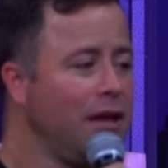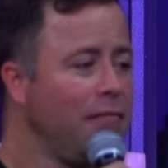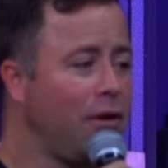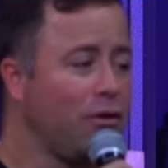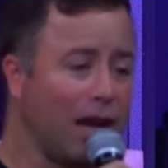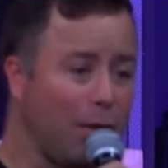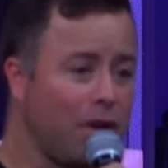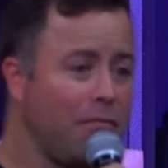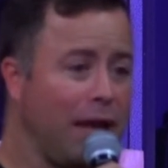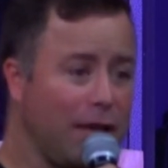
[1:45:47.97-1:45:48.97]
because I want
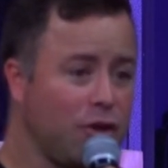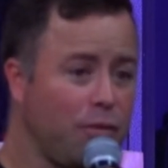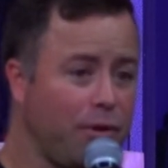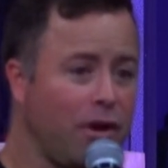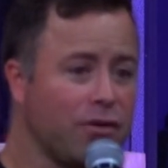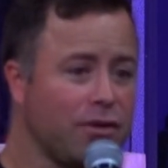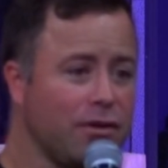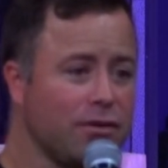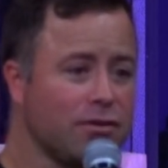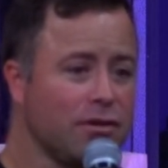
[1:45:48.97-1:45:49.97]
to bless your
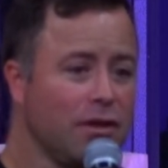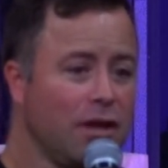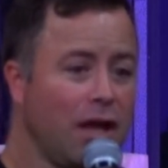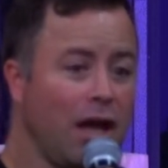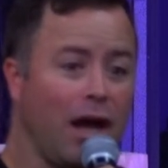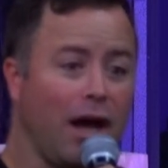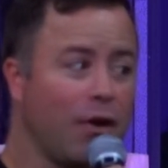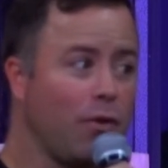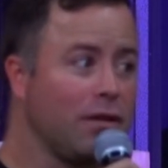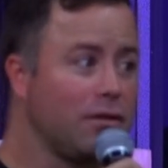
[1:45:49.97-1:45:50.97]
pastors. I don't
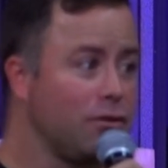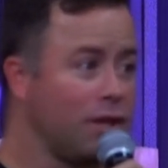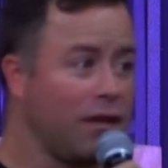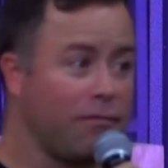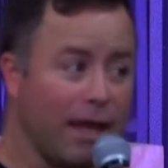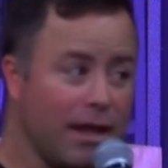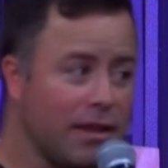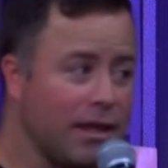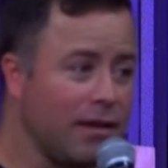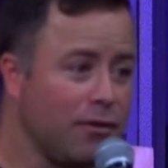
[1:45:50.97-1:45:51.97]
want you to give me
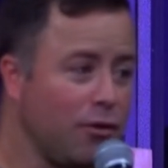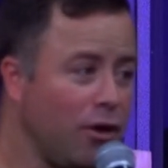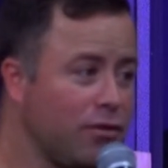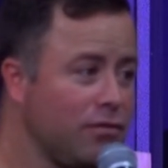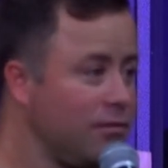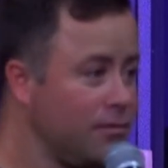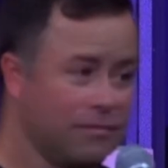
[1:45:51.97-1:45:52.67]
anything. Do not do.